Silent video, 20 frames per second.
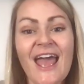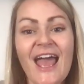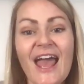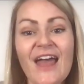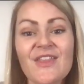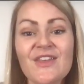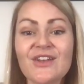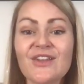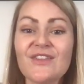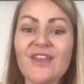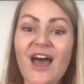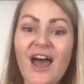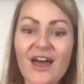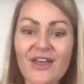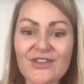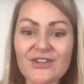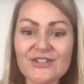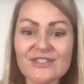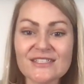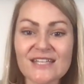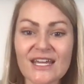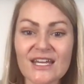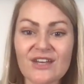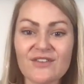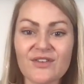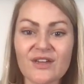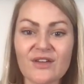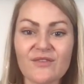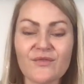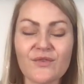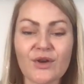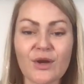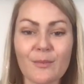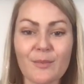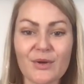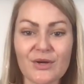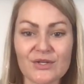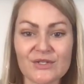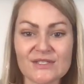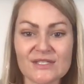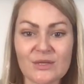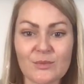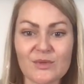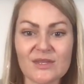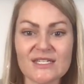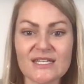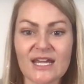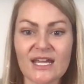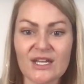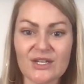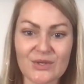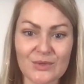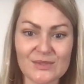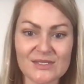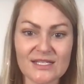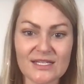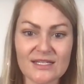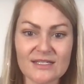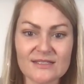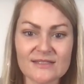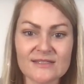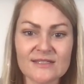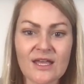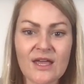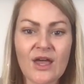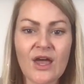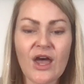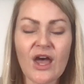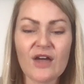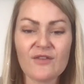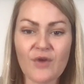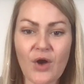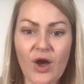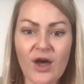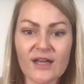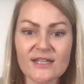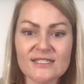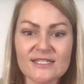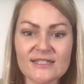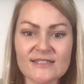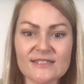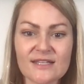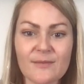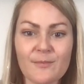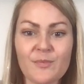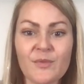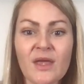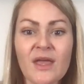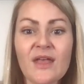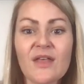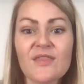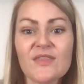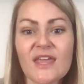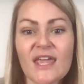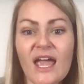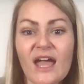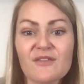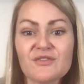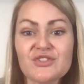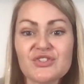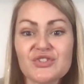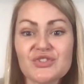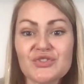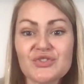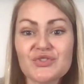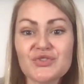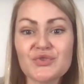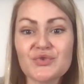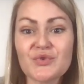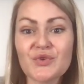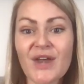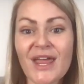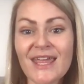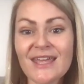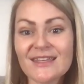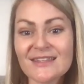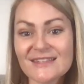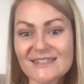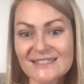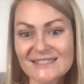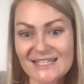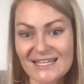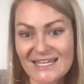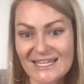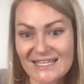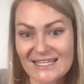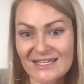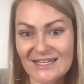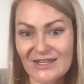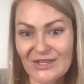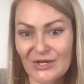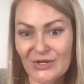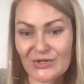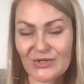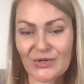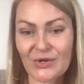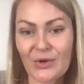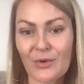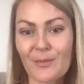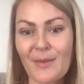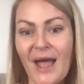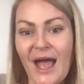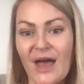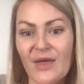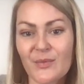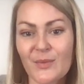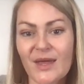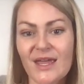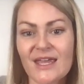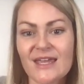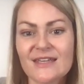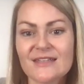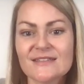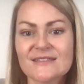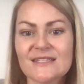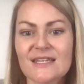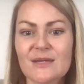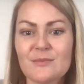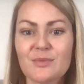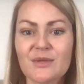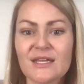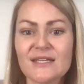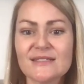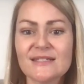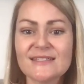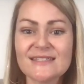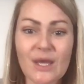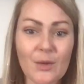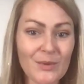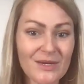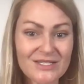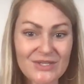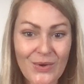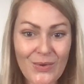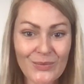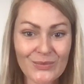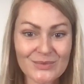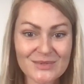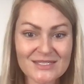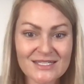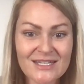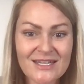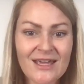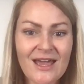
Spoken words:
And then on the other side of it, for a person with a diagnosis of autism, they have strengths in their neural pathways in places that we don't.